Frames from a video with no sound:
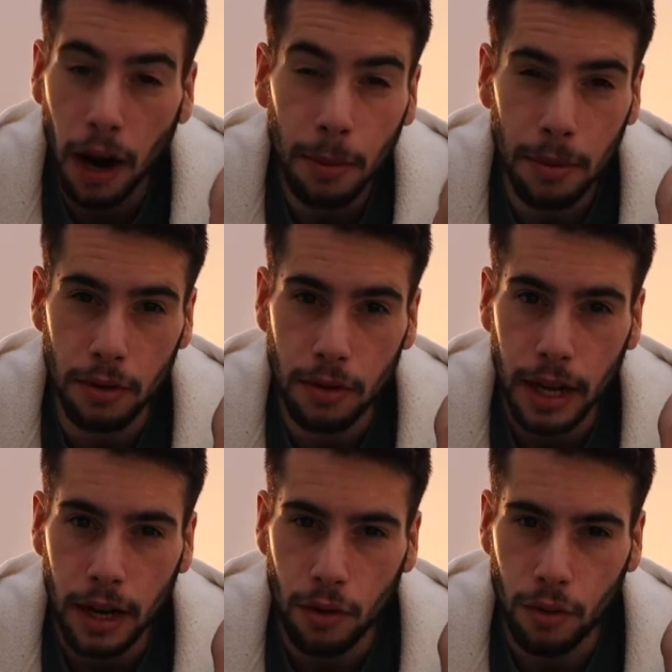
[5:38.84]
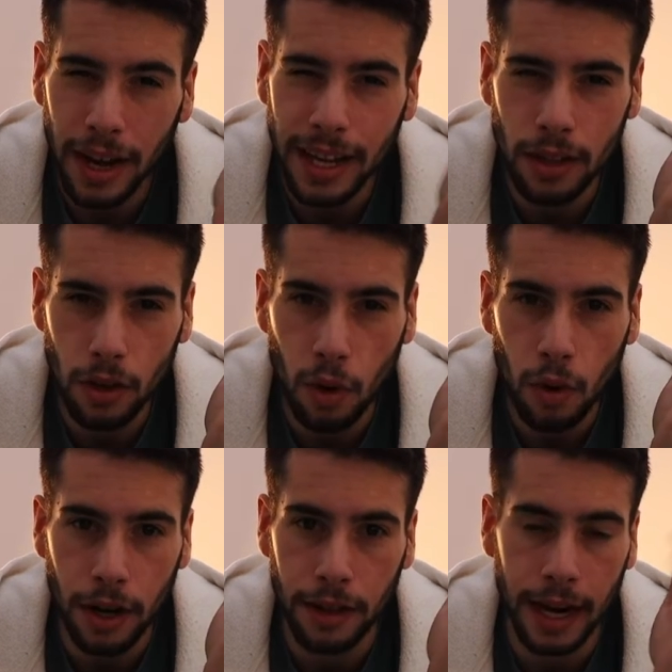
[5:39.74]
purple right in the
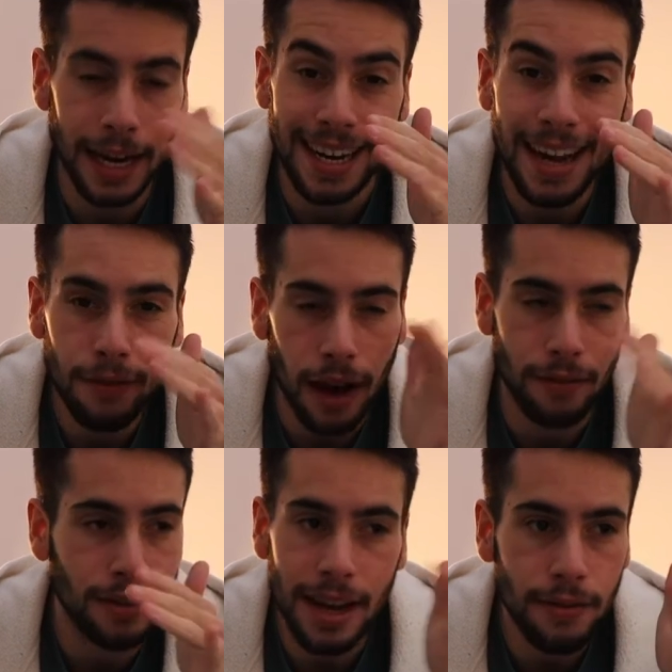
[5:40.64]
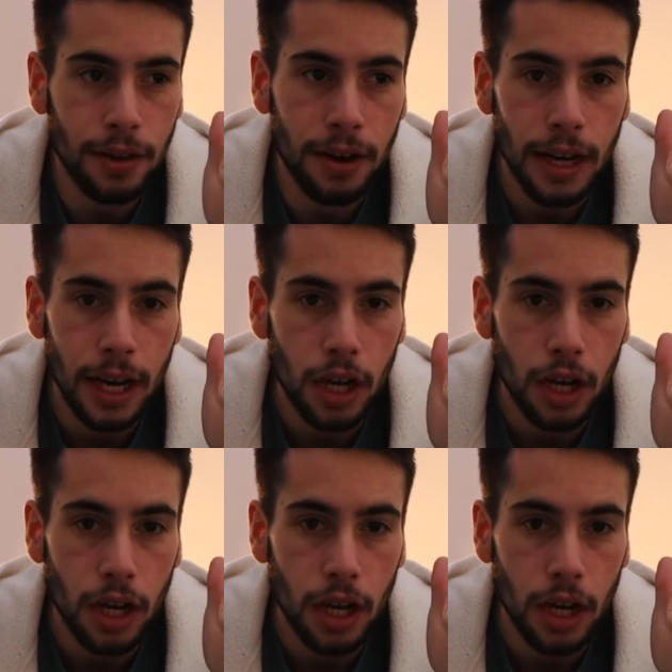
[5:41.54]
corner that I've never